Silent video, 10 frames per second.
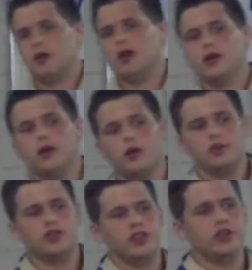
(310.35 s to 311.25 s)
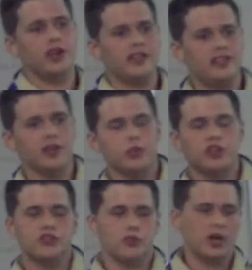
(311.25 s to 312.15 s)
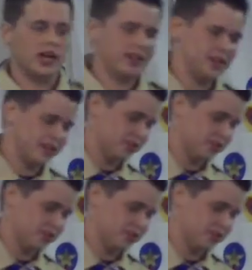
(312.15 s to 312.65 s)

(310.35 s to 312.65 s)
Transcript: and go till you're 18, which is what I did. I